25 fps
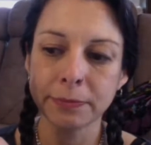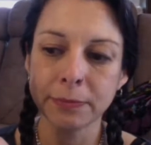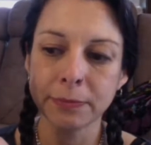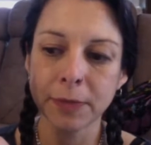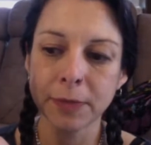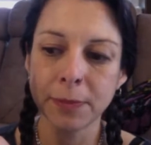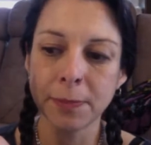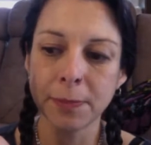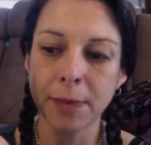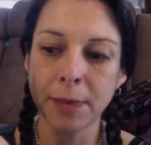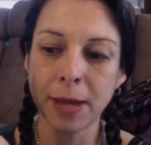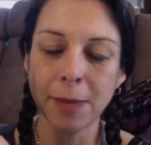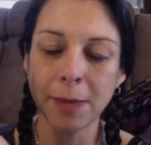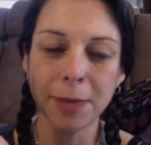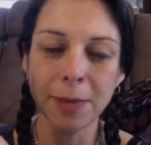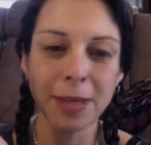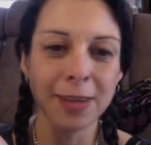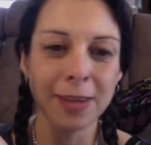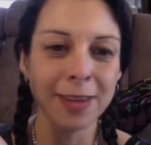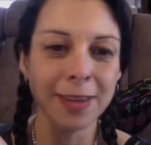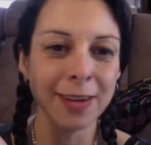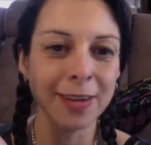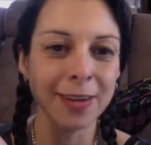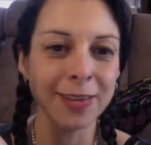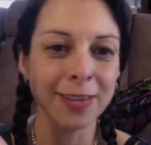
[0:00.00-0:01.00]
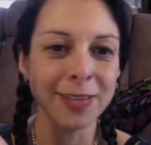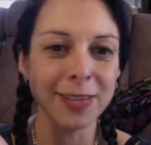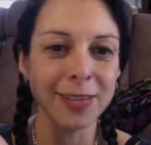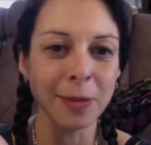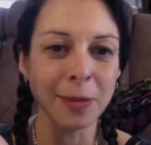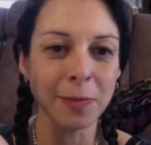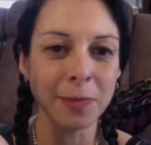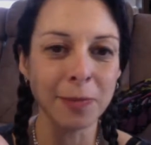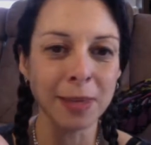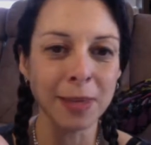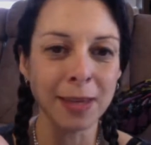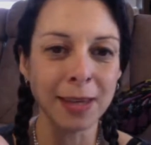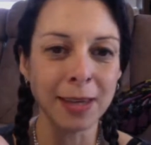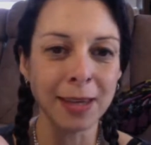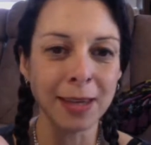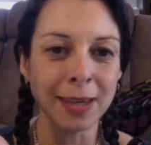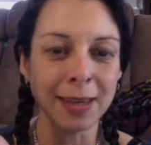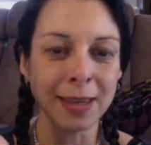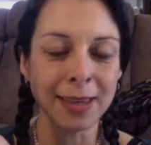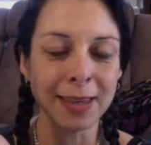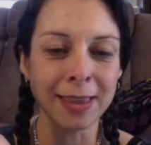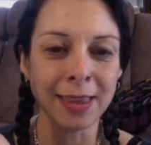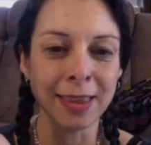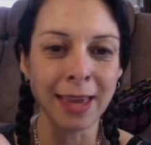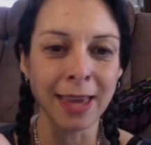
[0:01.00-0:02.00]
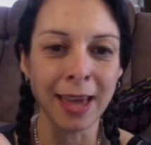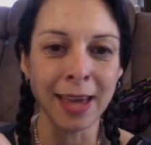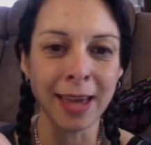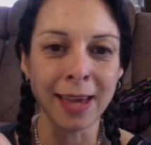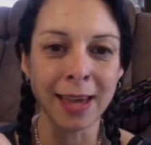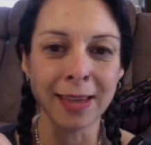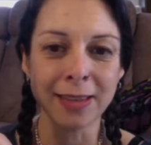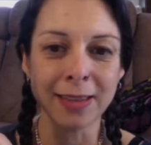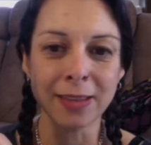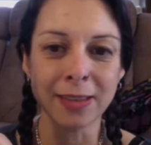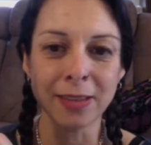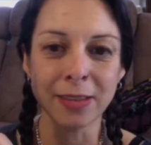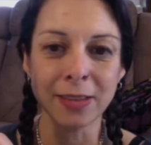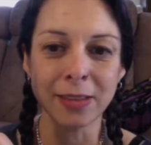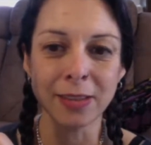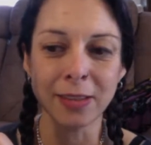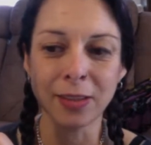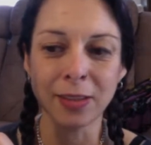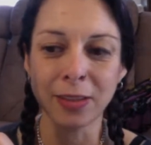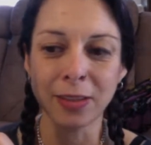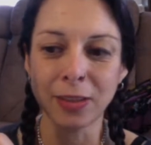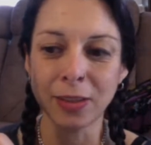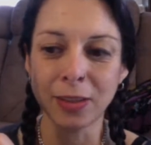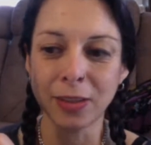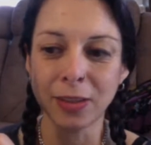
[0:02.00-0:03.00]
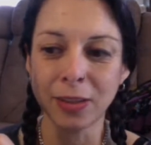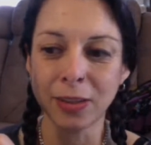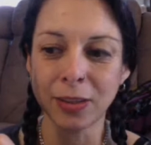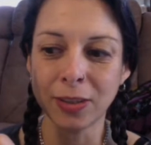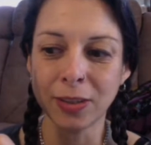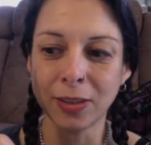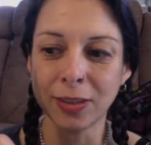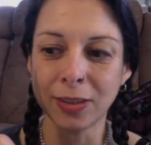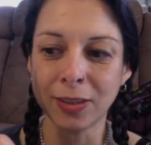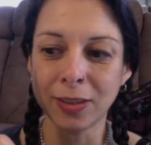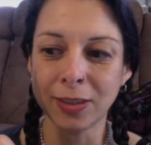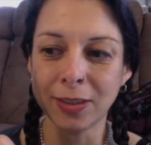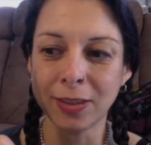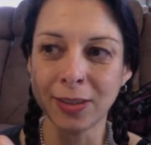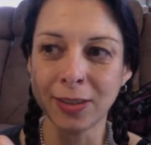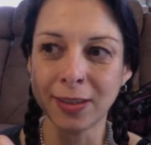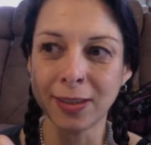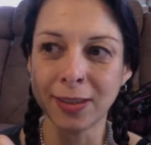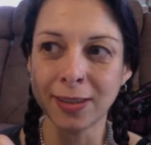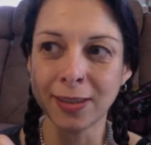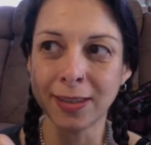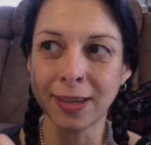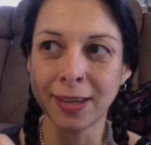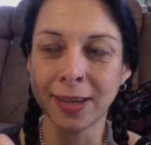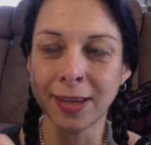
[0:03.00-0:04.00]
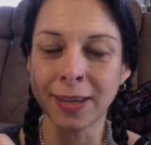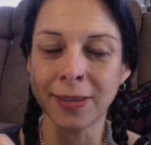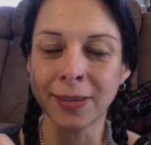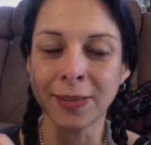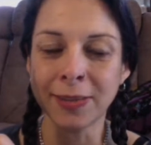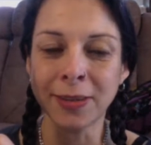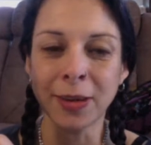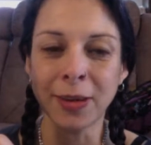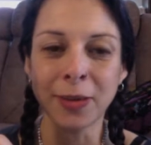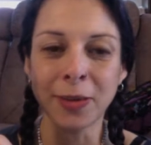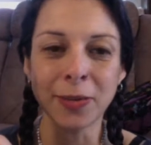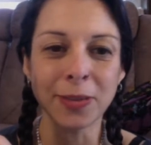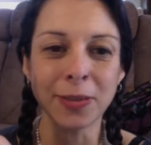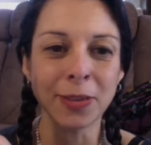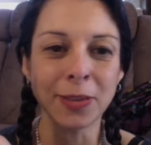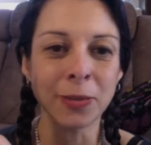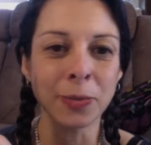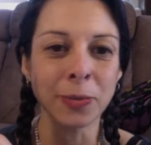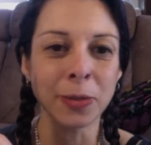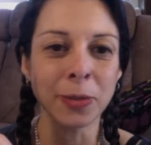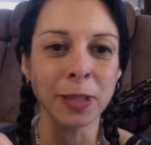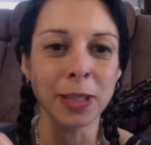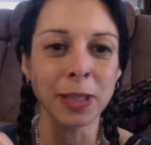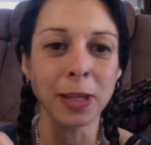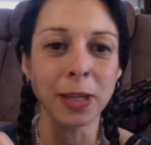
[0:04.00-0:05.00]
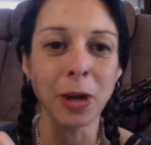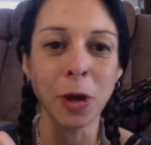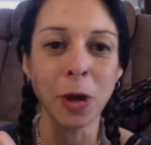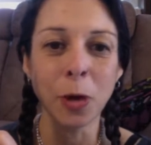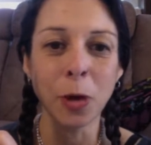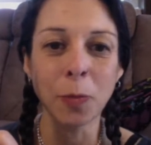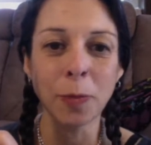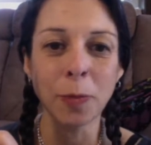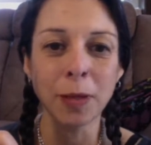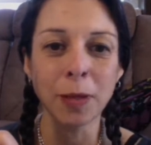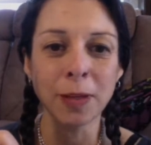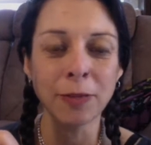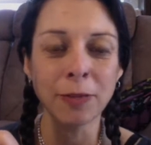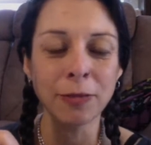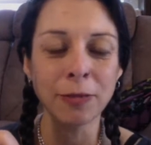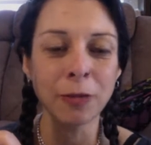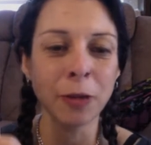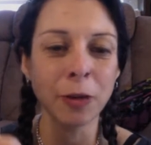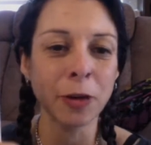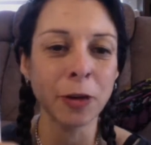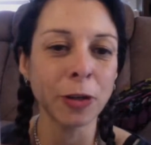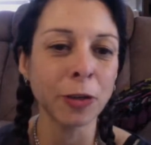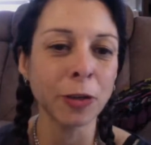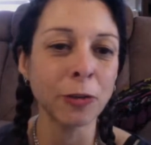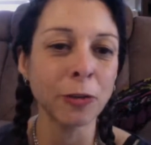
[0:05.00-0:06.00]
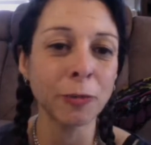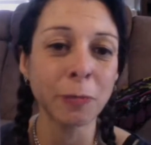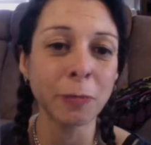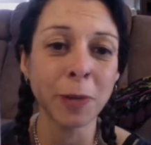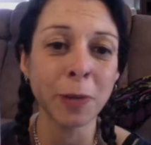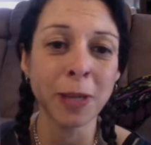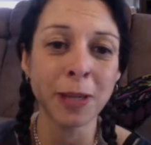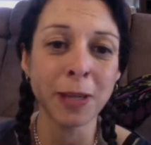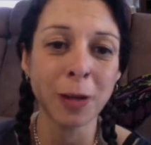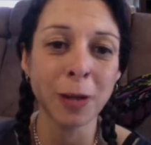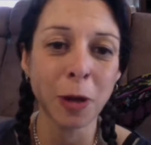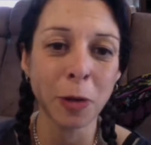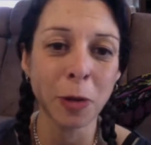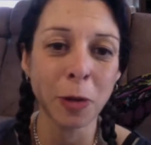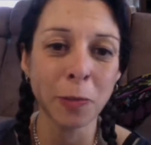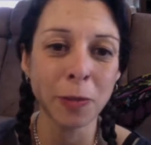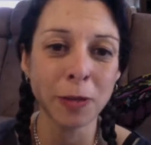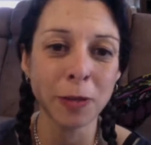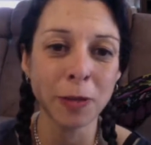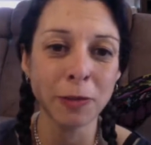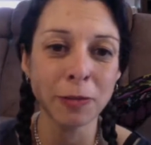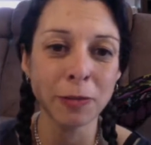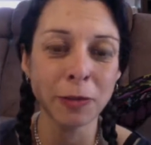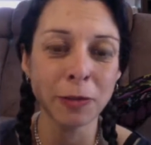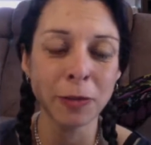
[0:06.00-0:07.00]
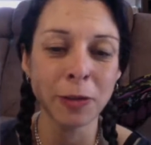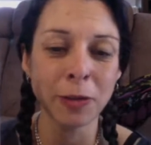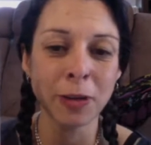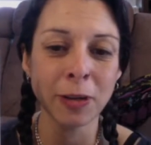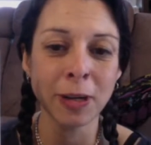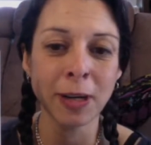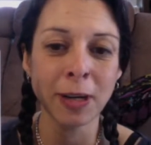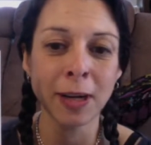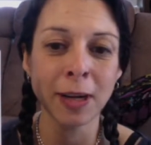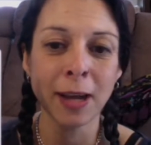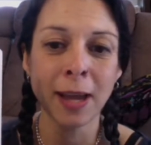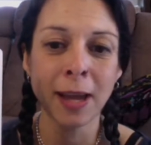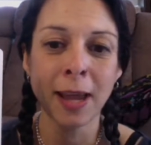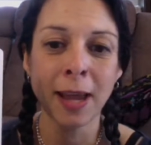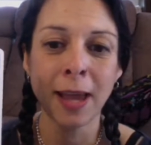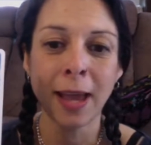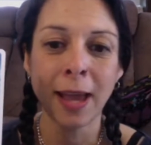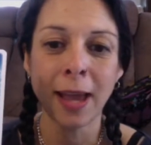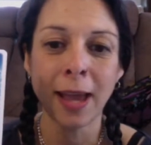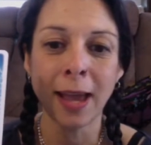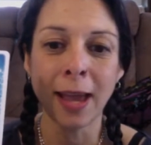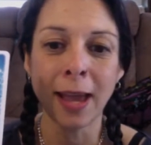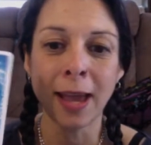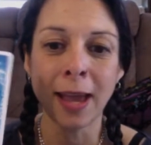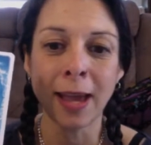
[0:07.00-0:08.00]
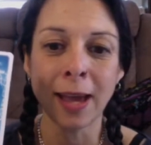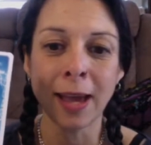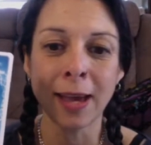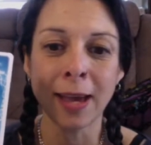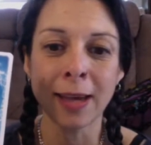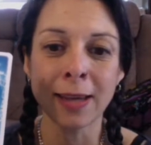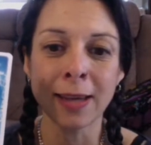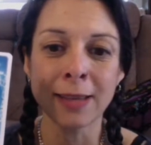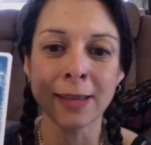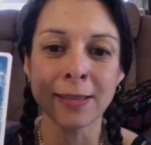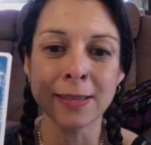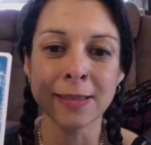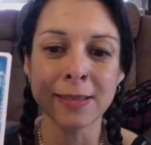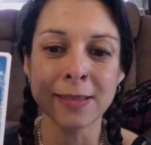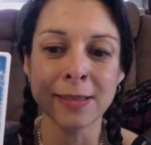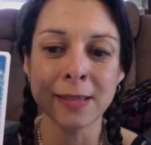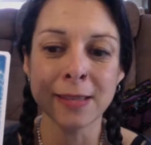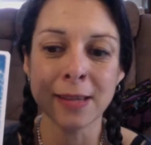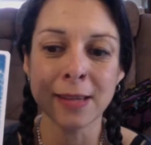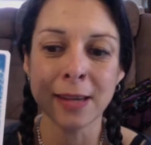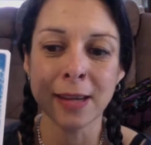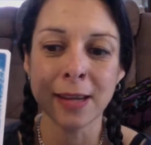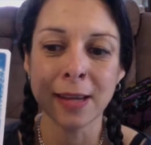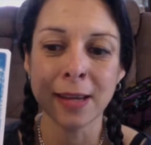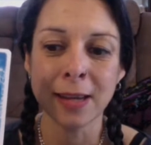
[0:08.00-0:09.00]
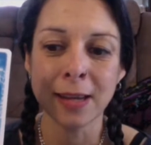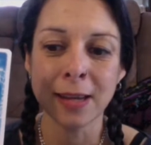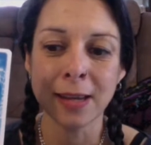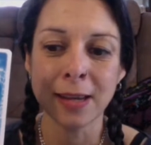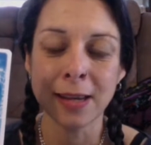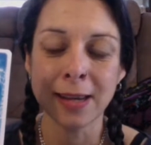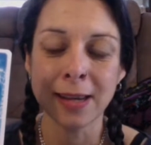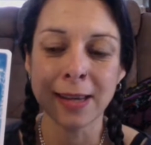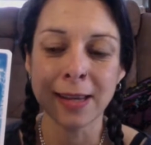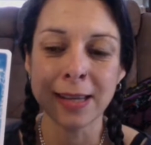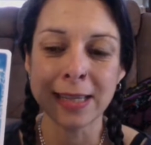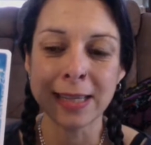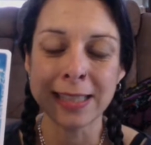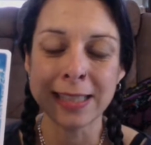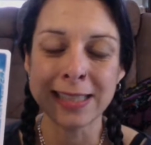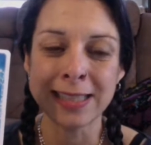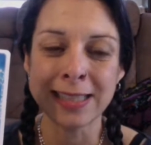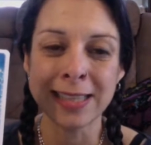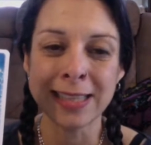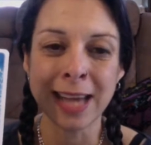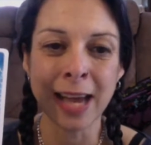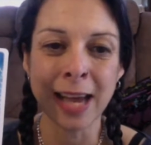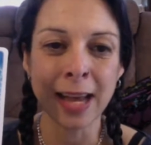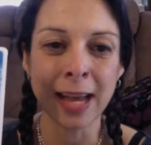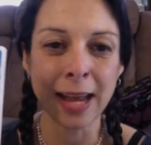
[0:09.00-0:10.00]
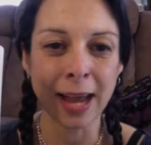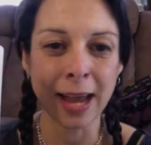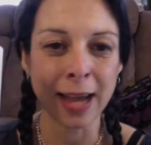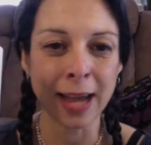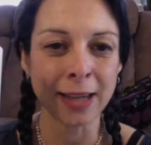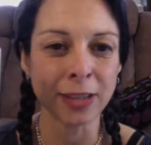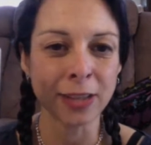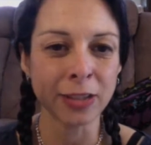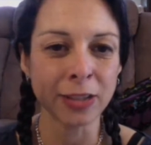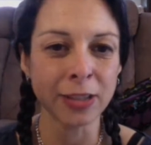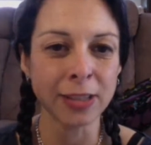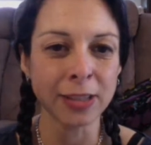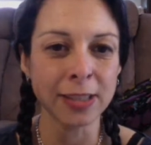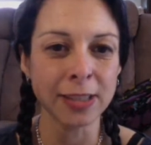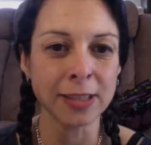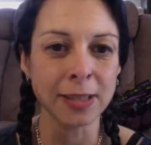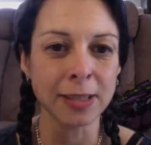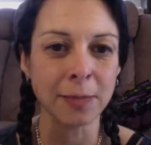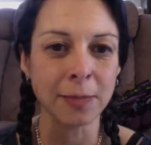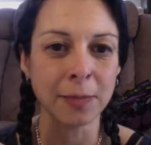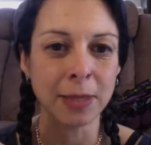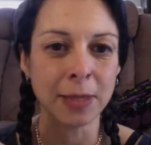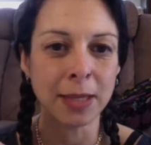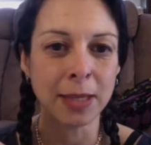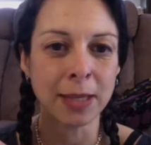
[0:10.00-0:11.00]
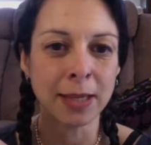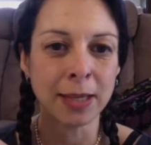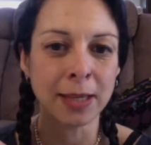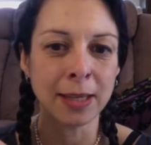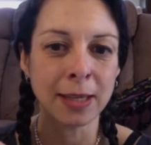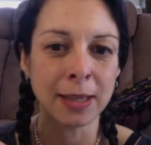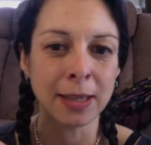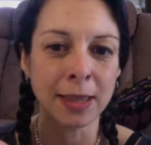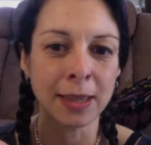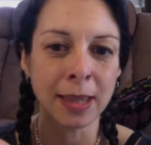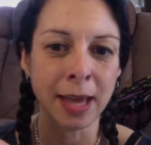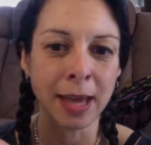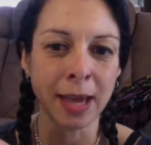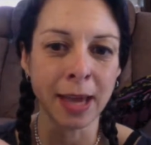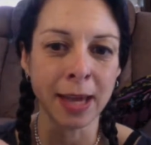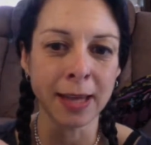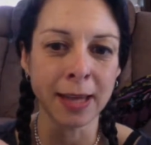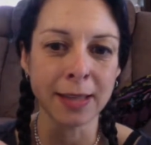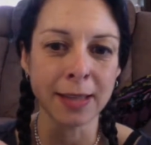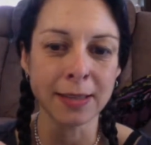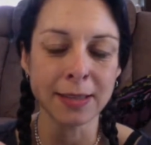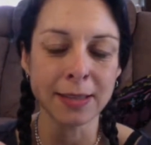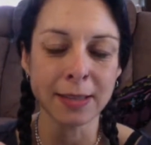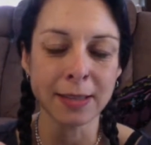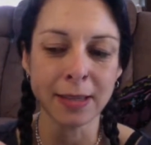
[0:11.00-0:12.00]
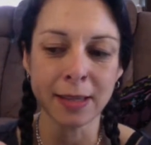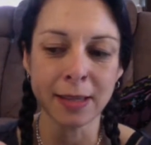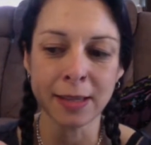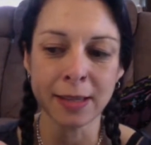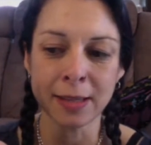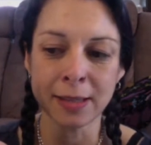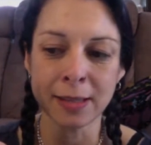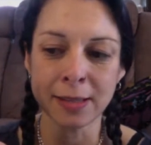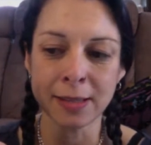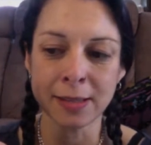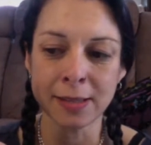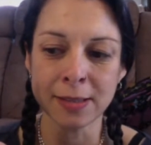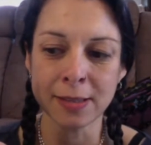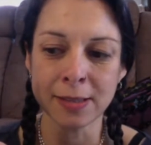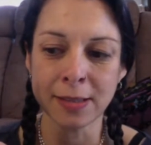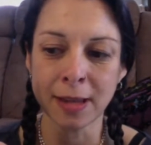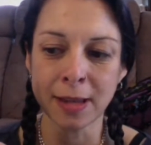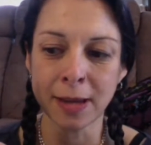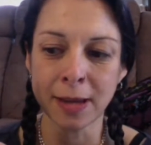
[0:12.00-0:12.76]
Maybe there's something that, I don't know, you're really hoping for, you've been hoping for, and it's not actually something that is